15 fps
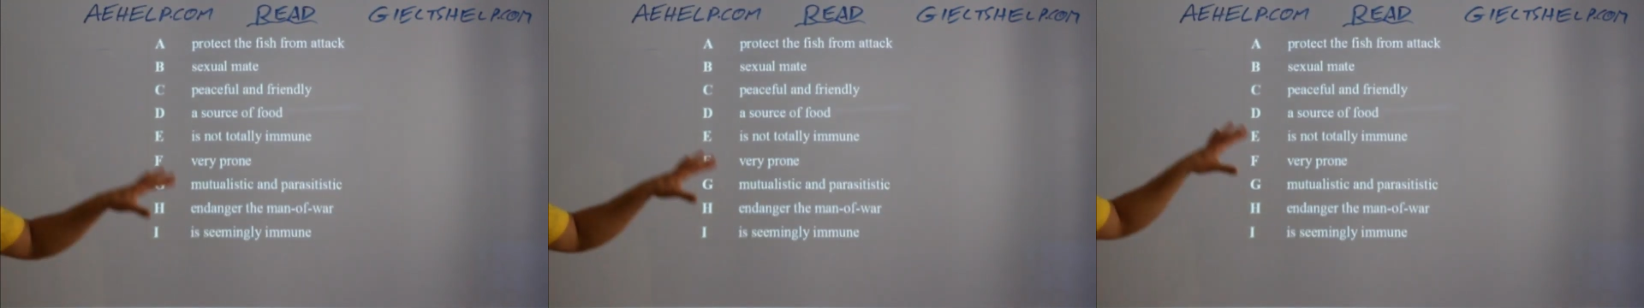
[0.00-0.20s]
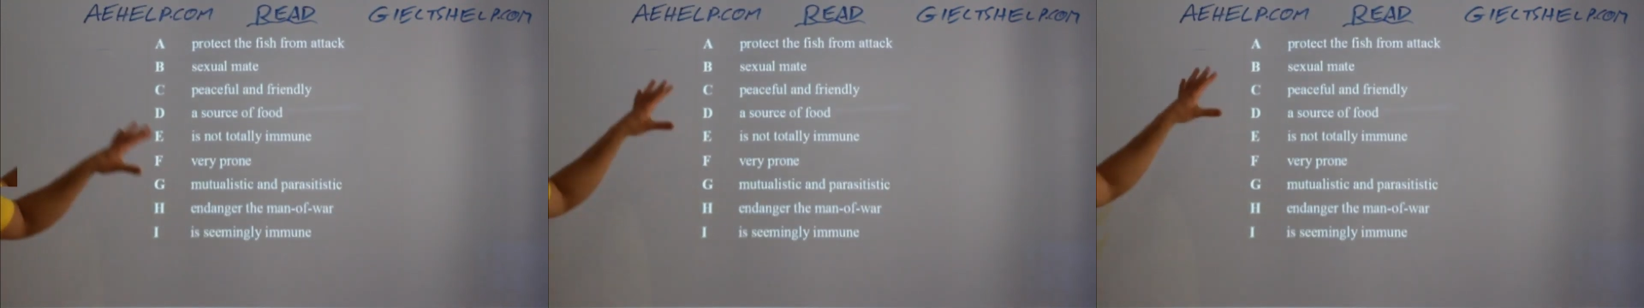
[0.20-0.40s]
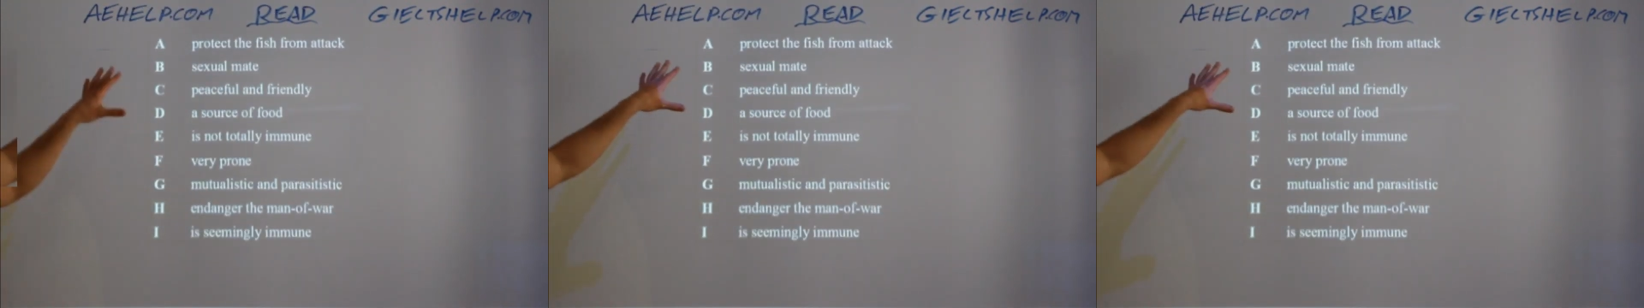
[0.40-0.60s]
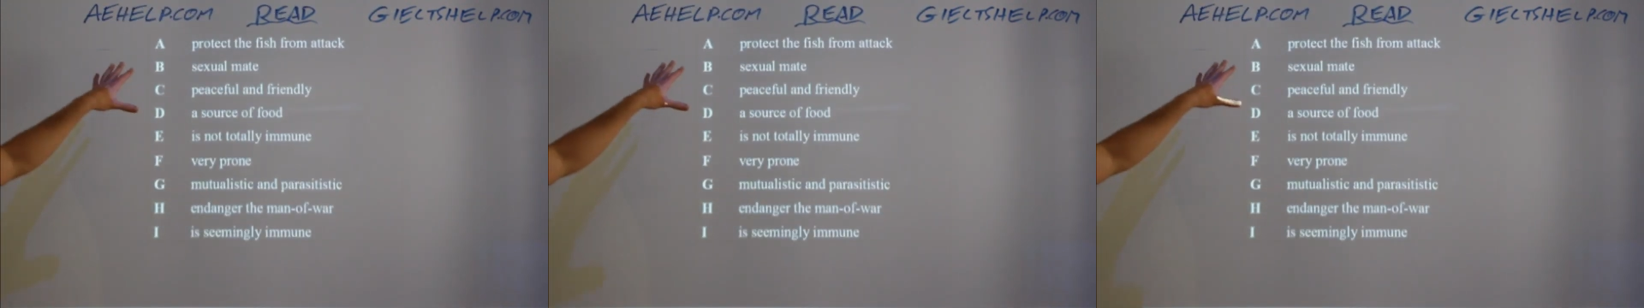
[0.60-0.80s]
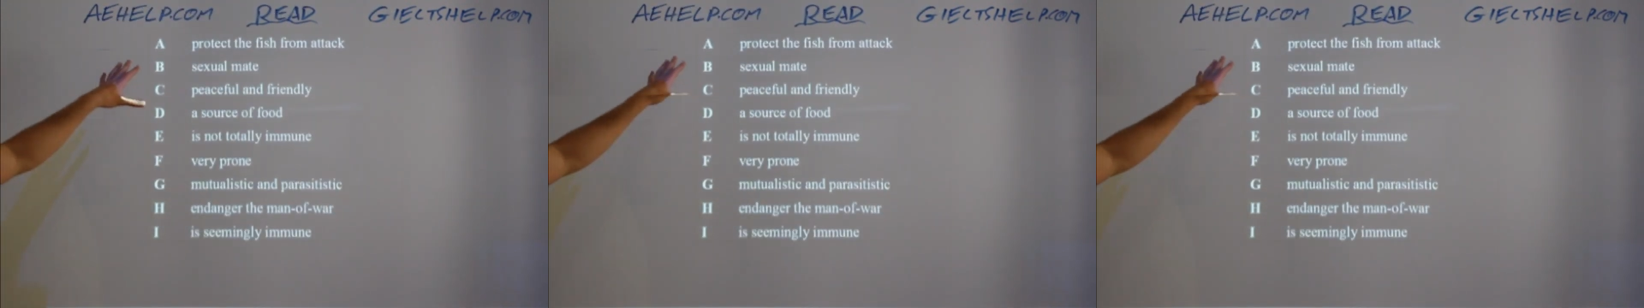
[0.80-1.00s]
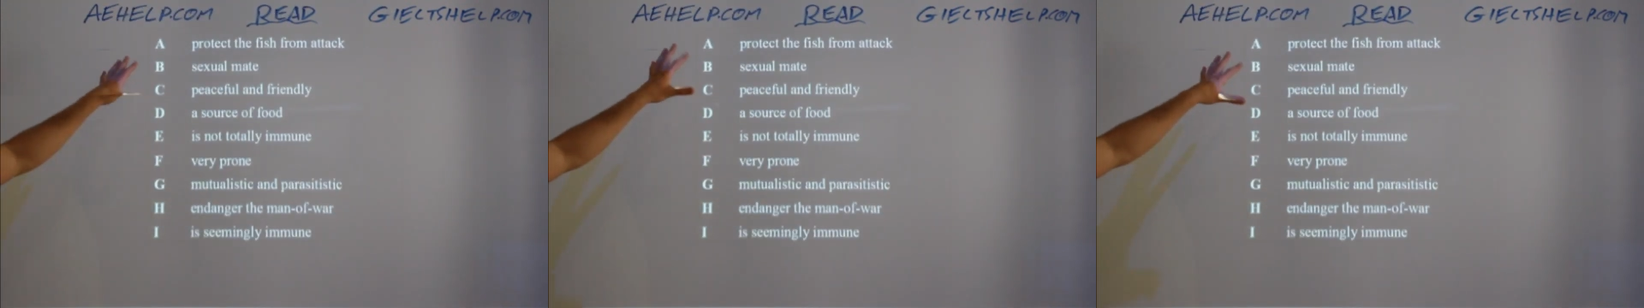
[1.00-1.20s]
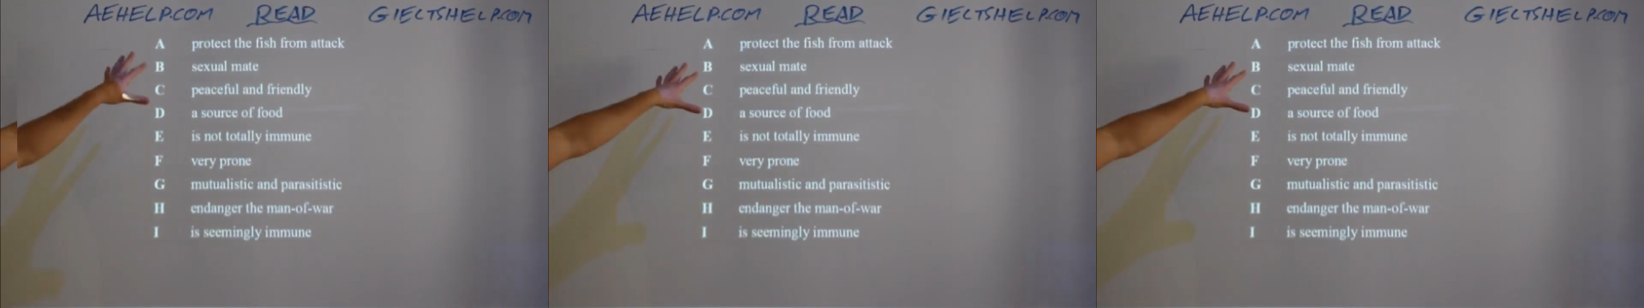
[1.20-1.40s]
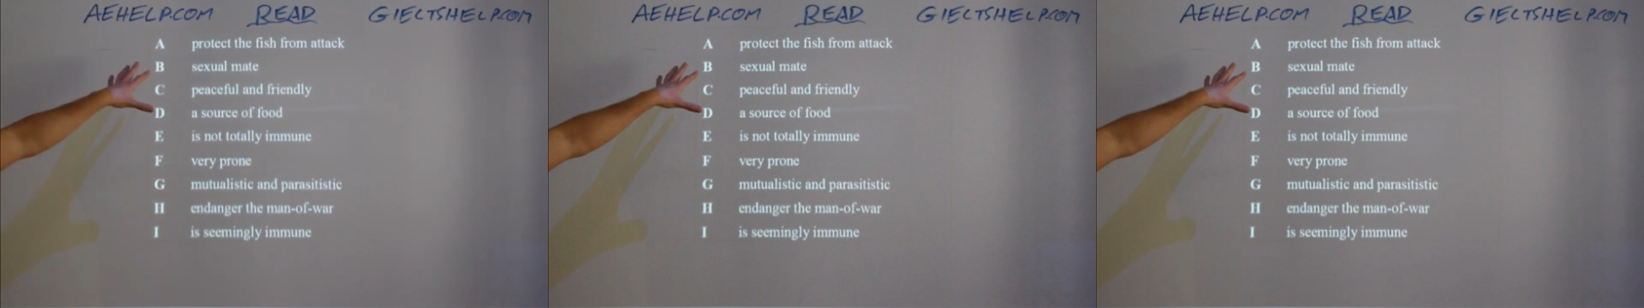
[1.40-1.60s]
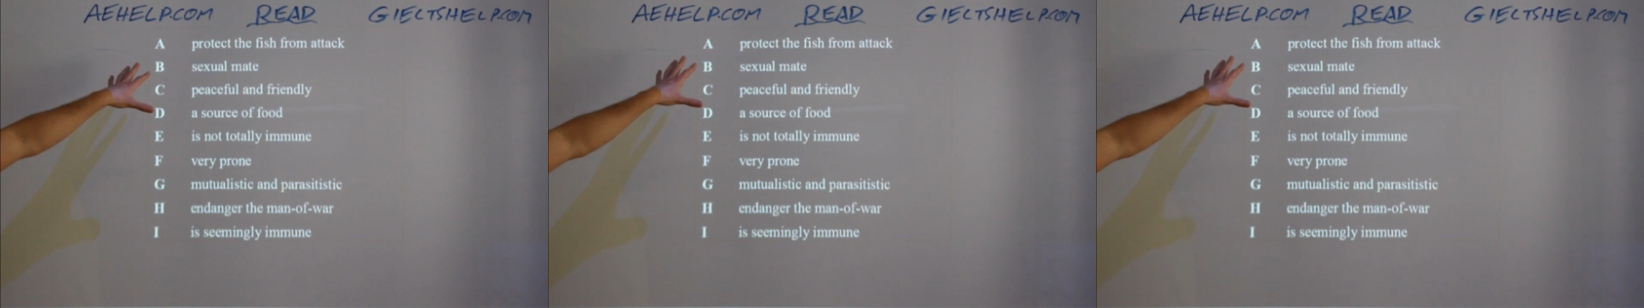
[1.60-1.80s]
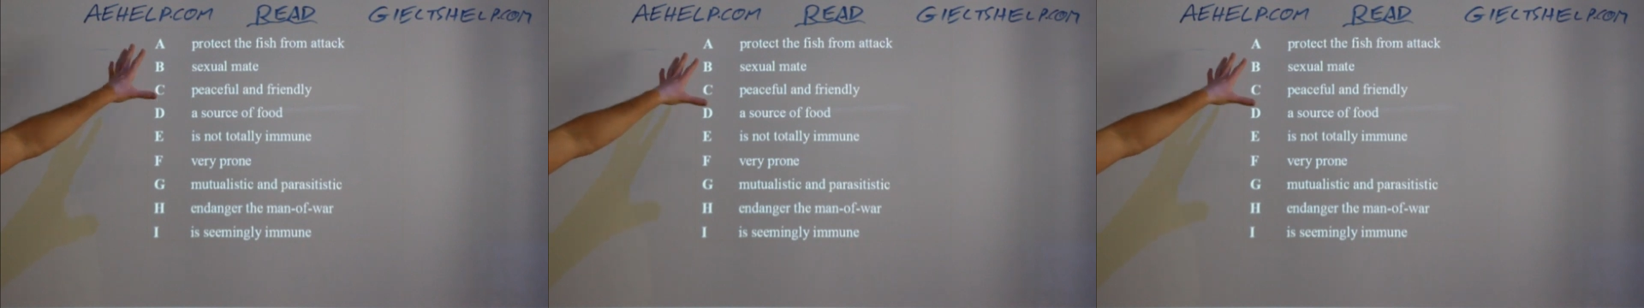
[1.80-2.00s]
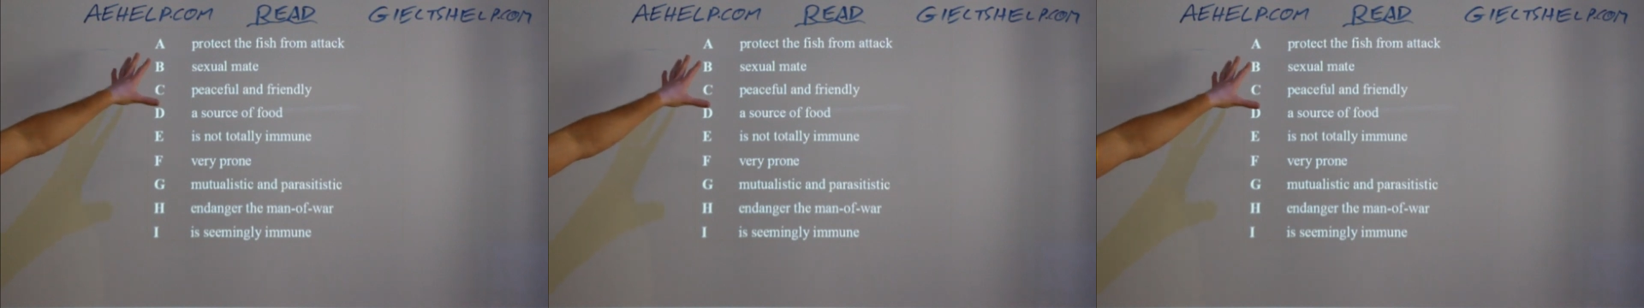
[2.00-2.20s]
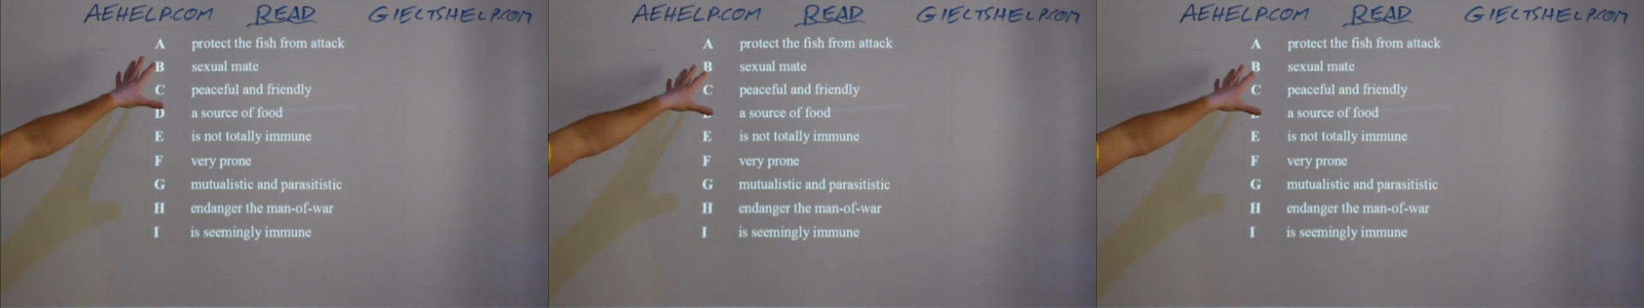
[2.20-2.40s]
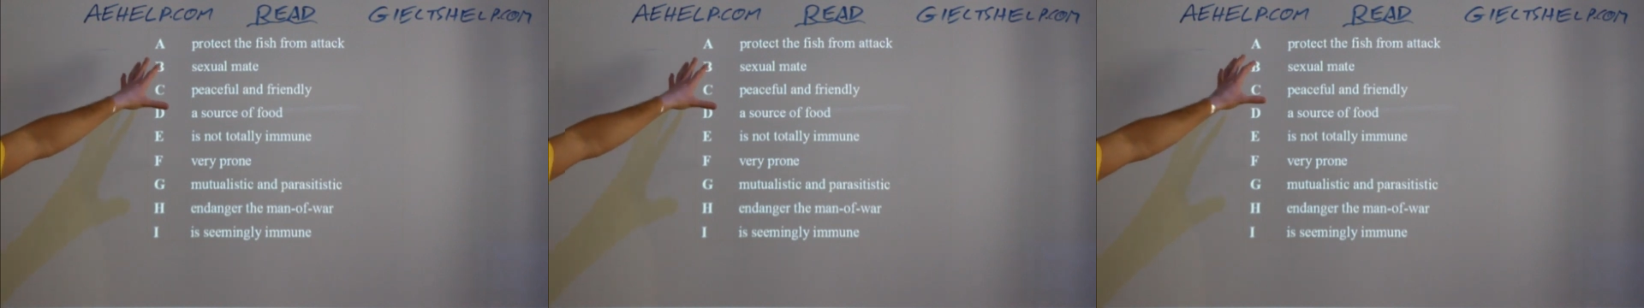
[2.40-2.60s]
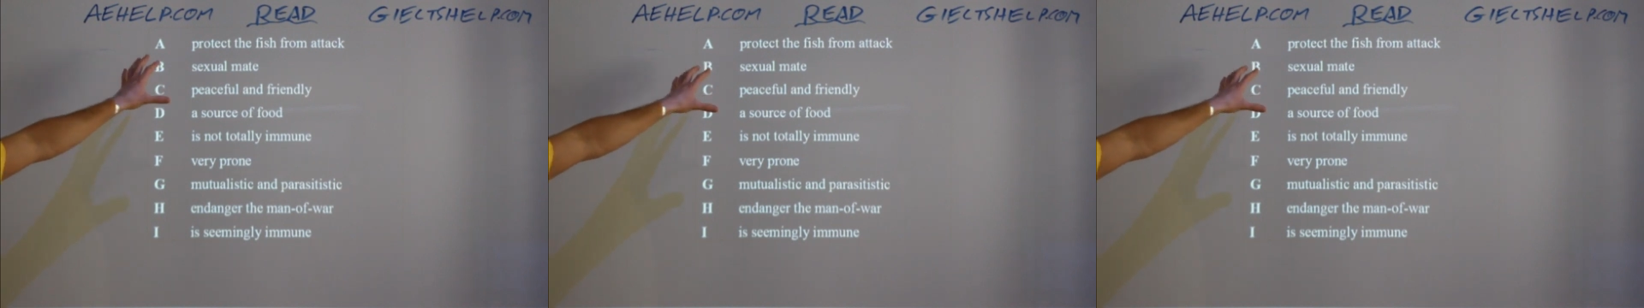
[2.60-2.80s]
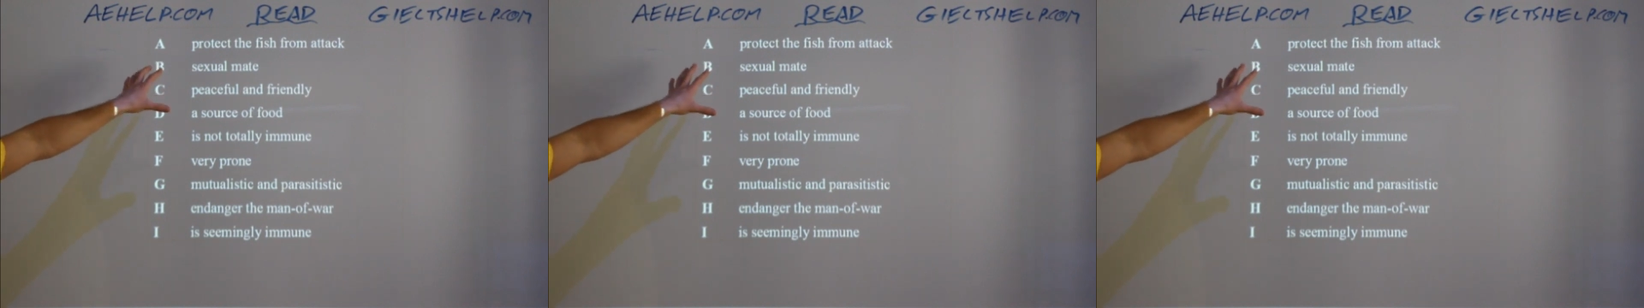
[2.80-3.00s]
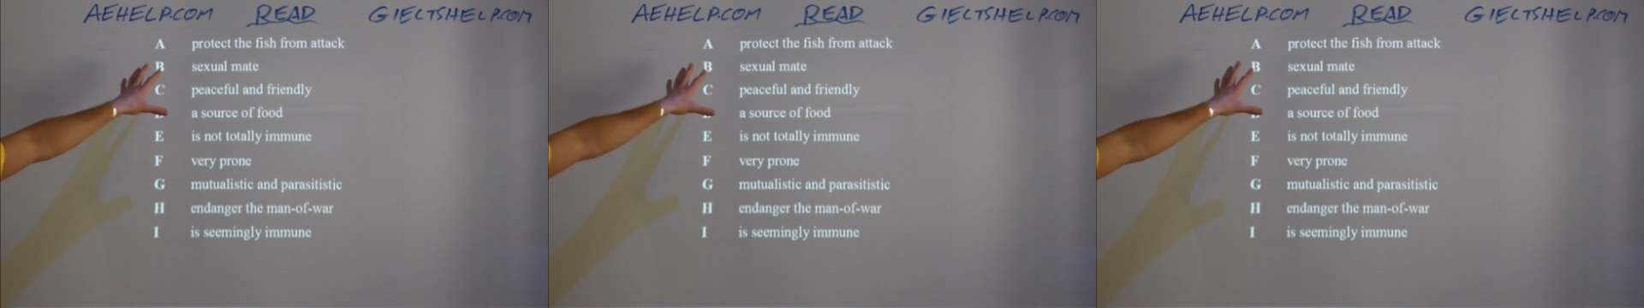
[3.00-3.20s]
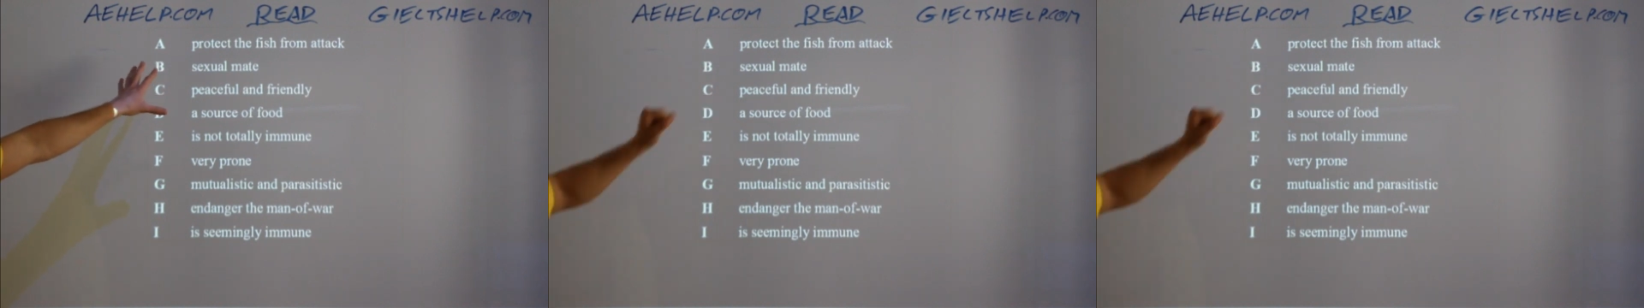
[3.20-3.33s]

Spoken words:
[unreadable: no face in view]